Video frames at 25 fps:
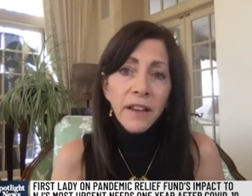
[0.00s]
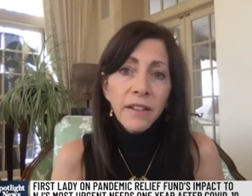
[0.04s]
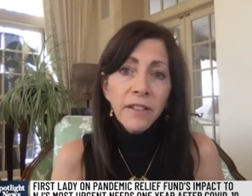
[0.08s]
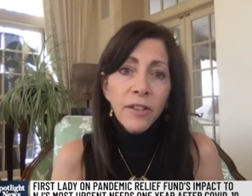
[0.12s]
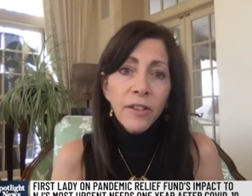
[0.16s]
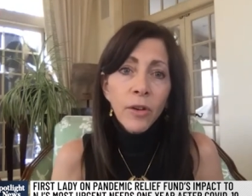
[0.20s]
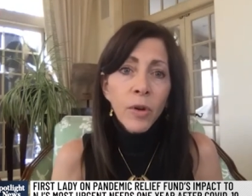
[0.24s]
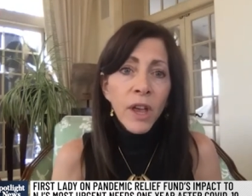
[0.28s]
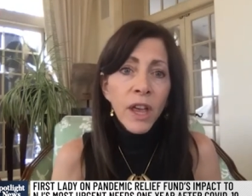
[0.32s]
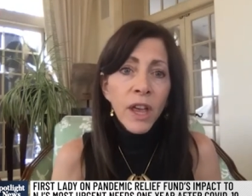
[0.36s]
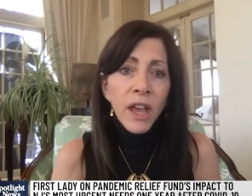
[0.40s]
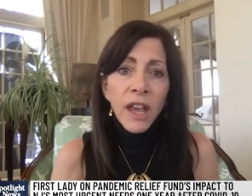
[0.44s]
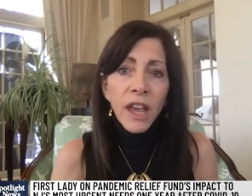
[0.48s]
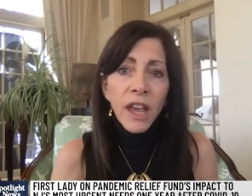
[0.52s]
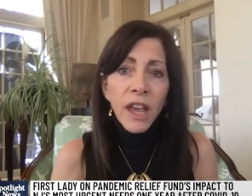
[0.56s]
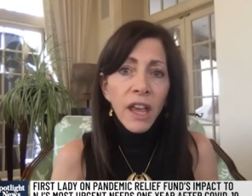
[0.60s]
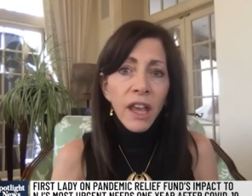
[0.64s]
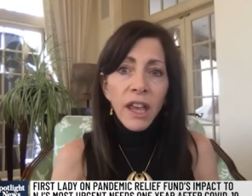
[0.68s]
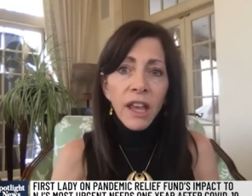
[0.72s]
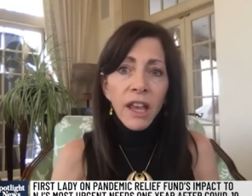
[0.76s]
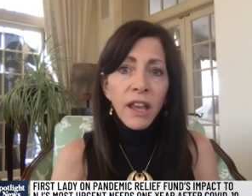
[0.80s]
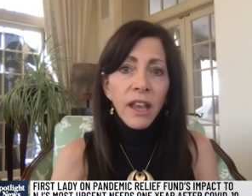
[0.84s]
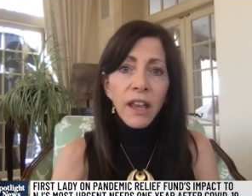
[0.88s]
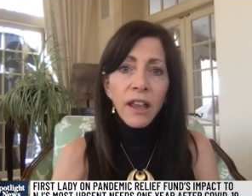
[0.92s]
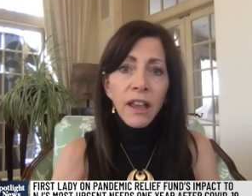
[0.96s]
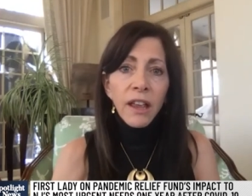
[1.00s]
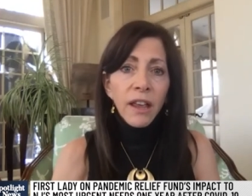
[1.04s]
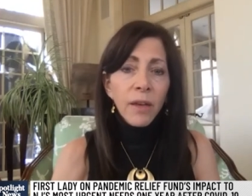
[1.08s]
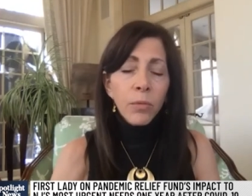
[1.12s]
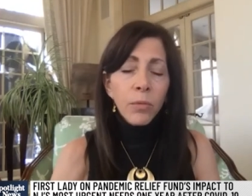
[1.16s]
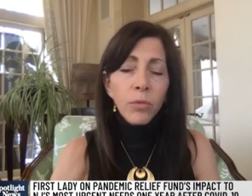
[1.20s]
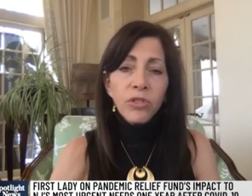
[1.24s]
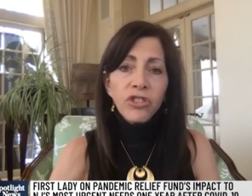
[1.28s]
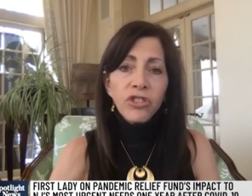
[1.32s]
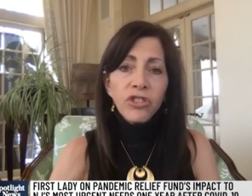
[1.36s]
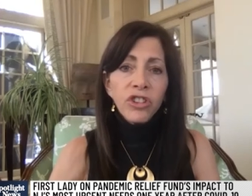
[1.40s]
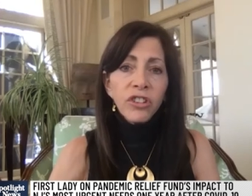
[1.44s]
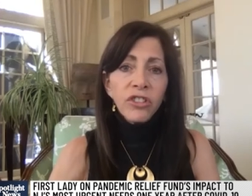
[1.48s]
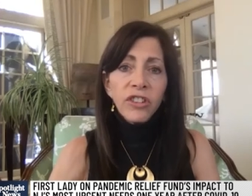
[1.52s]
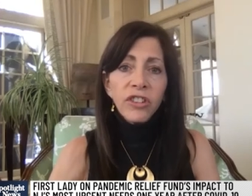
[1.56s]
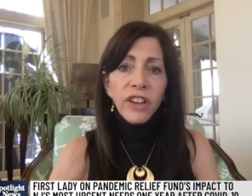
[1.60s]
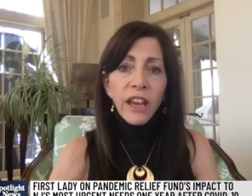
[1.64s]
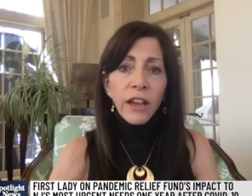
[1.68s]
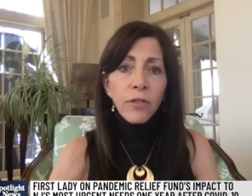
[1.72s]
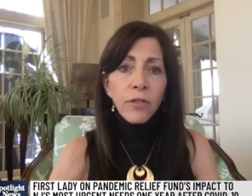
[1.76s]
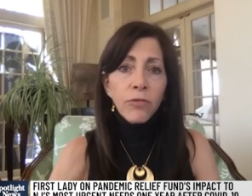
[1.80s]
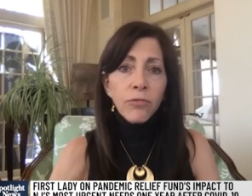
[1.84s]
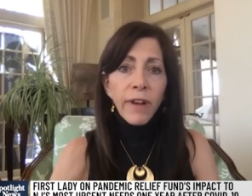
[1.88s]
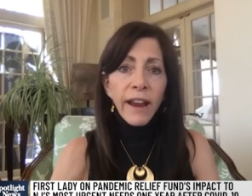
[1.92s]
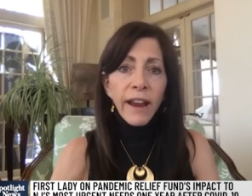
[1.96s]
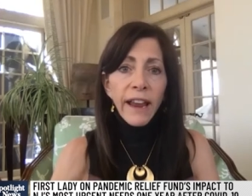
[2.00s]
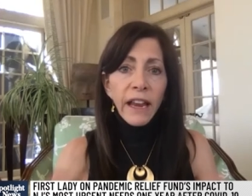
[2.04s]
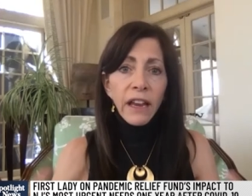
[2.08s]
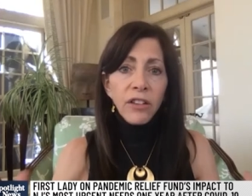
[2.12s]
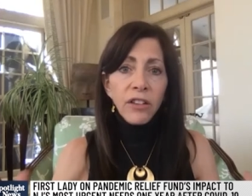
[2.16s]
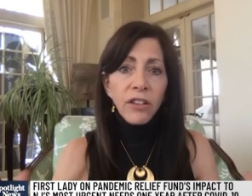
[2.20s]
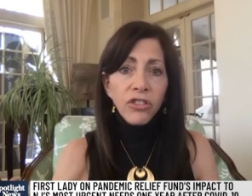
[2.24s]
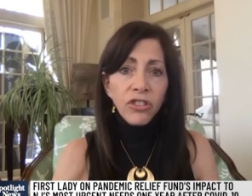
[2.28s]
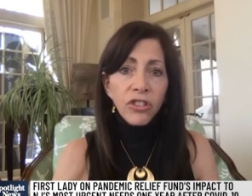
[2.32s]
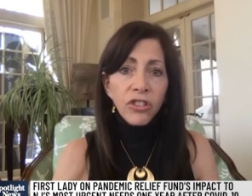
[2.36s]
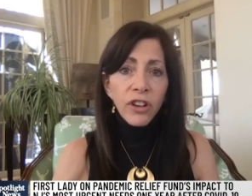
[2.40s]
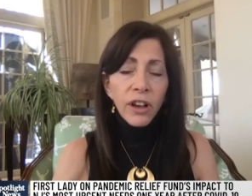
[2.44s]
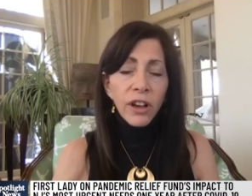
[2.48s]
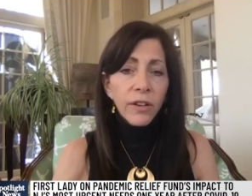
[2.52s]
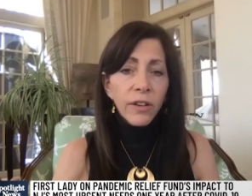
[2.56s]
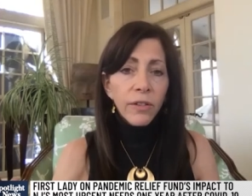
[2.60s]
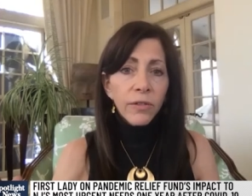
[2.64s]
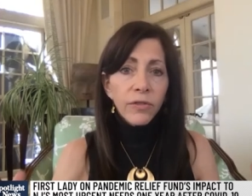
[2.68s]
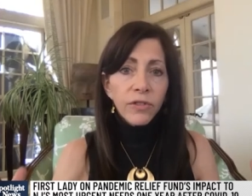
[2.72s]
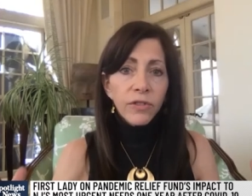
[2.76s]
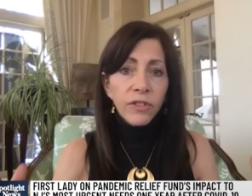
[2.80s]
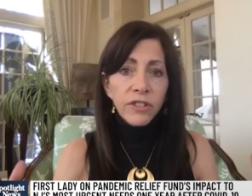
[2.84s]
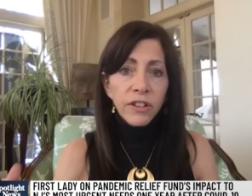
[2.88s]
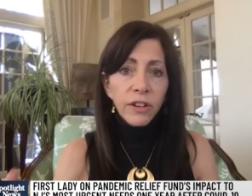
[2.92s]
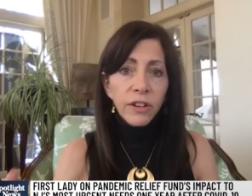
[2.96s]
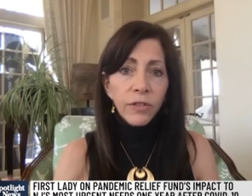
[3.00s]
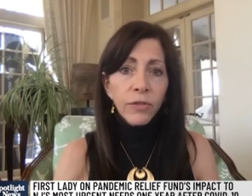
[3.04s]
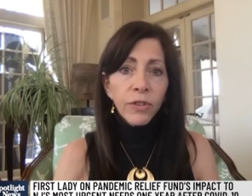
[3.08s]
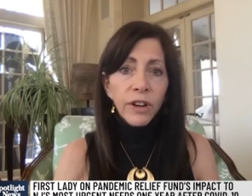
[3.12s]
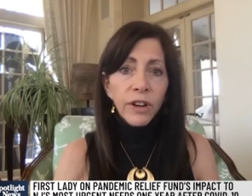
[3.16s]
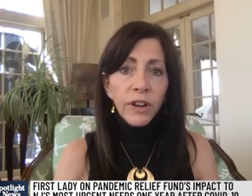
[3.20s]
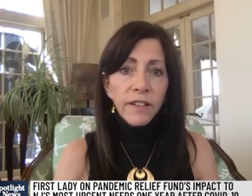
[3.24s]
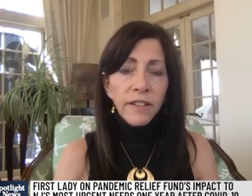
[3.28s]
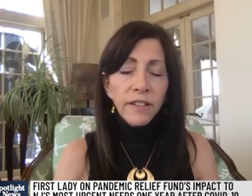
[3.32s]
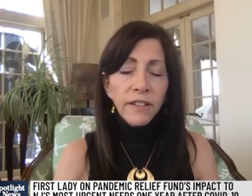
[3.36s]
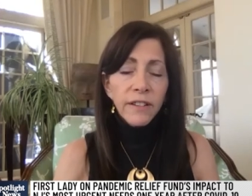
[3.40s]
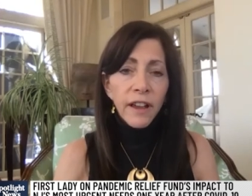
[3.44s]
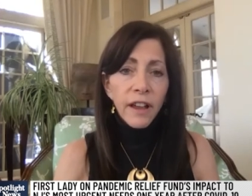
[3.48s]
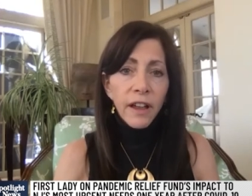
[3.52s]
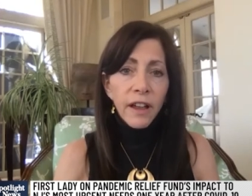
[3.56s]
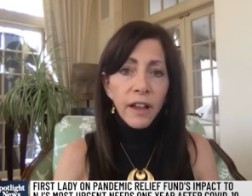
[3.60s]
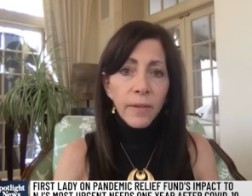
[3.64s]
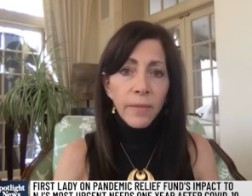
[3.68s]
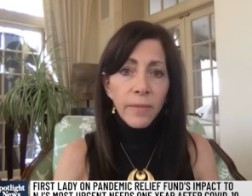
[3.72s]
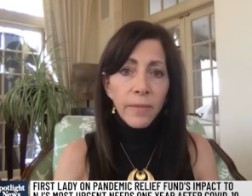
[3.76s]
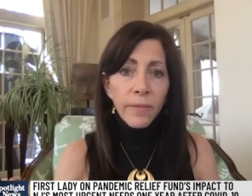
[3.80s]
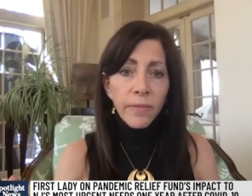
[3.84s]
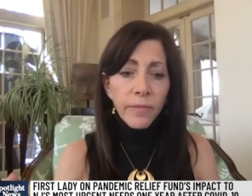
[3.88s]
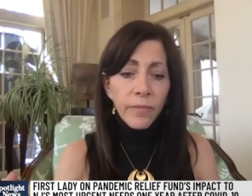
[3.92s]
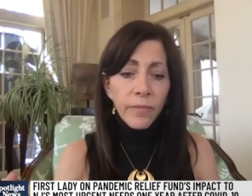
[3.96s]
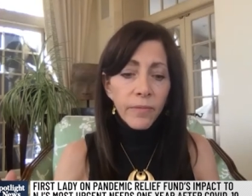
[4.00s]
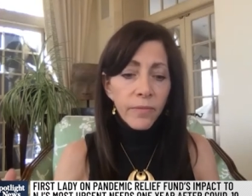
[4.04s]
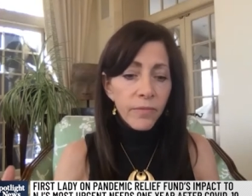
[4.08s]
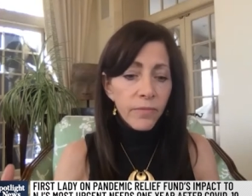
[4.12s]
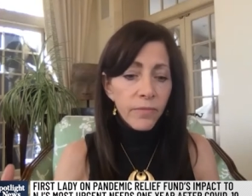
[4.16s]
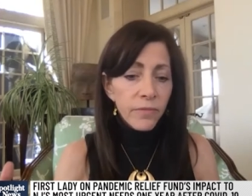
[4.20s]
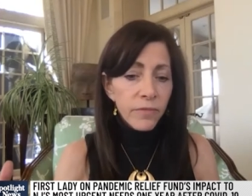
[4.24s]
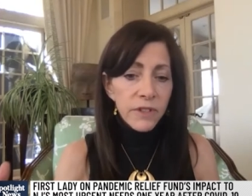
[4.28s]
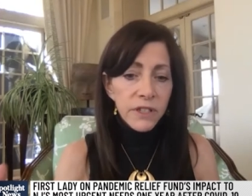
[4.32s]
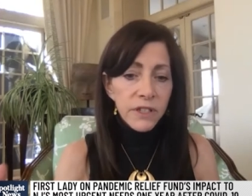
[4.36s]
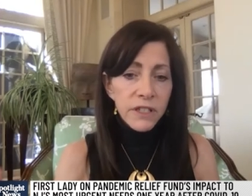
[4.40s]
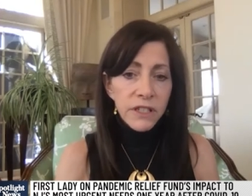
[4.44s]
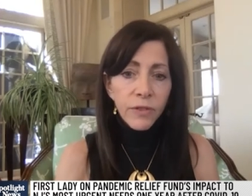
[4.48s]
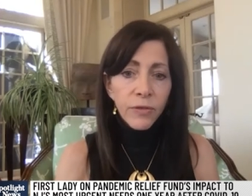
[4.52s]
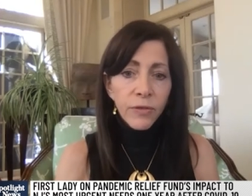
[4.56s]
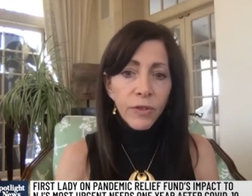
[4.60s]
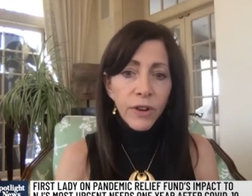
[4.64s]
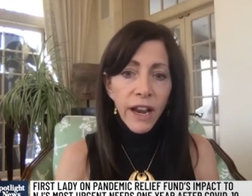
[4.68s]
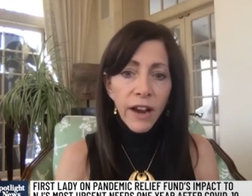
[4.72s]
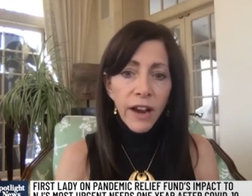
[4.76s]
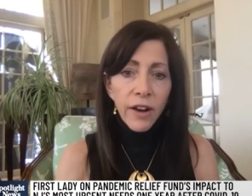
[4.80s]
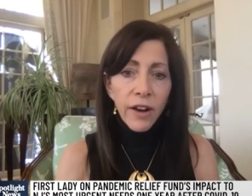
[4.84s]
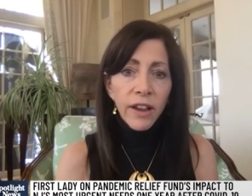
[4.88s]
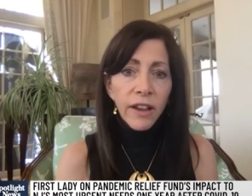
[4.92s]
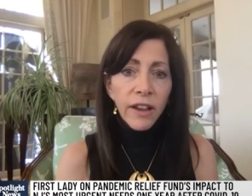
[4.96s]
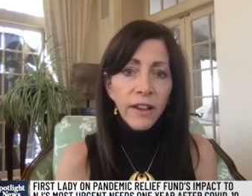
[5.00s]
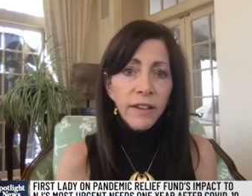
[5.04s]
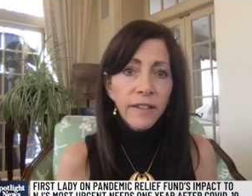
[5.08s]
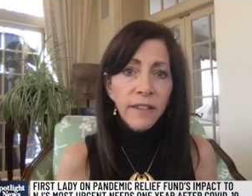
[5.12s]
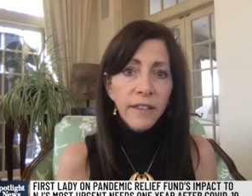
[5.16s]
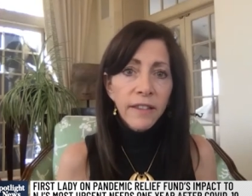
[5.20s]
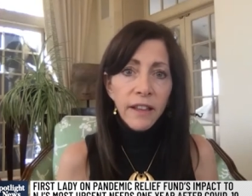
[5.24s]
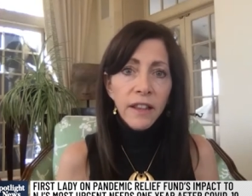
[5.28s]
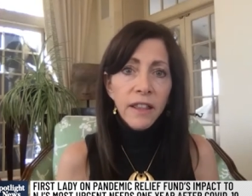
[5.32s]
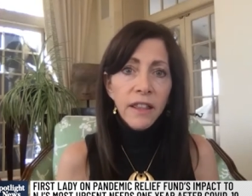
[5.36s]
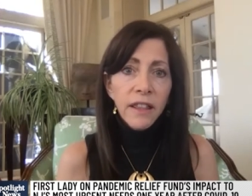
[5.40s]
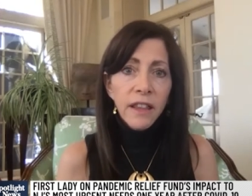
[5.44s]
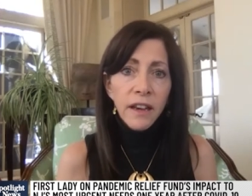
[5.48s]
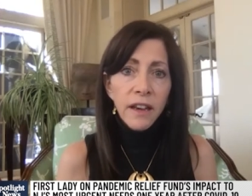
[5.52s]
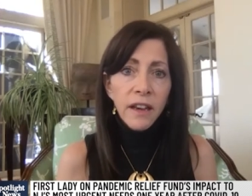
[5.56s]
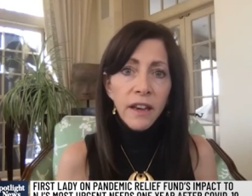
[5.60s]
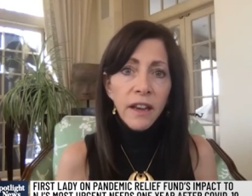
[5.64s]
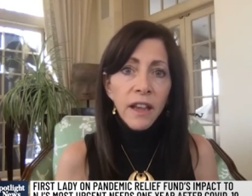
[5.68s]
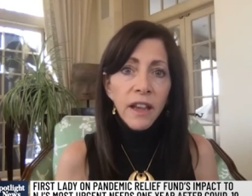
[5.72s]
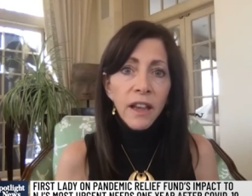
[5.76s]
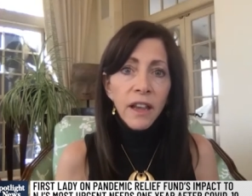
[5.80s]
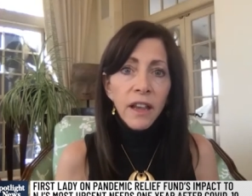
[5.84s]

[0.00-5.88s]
So it, it, it was just a range of different, um, different areas that, that,